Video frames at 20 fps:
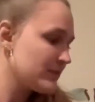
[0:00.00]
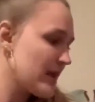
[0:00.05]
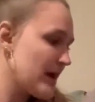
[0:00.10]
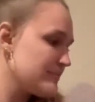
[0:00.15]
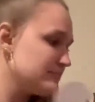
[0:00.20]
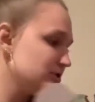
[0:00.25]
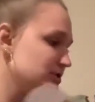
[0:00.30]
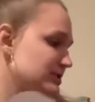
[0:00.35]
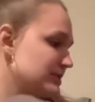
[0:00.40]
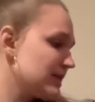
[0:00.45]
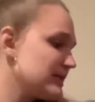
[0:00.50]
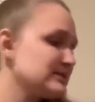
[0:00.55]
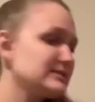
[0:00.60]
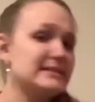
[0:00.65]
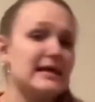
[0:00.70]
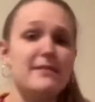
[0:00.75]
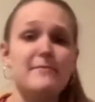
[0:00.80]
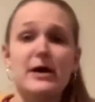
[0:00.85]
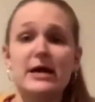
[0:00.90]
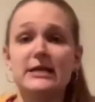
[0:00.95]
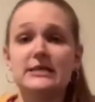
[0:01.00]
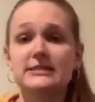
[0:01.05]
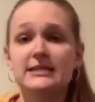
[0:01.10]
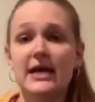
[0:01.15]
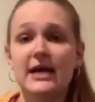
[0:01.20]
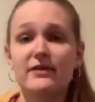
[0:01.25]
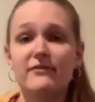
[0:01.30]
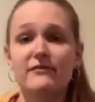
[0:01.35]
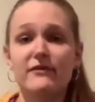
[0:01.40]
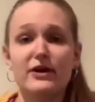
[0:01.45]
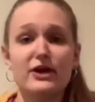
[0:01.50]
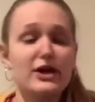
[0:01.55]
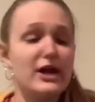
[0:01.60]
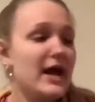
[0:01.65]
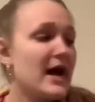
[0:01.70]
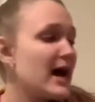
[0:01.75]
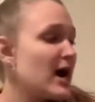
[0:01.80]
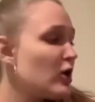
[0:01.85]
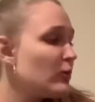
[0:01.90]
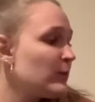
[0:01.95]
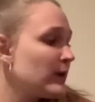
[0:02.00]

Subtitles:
I'm just gonna set mine aside for now,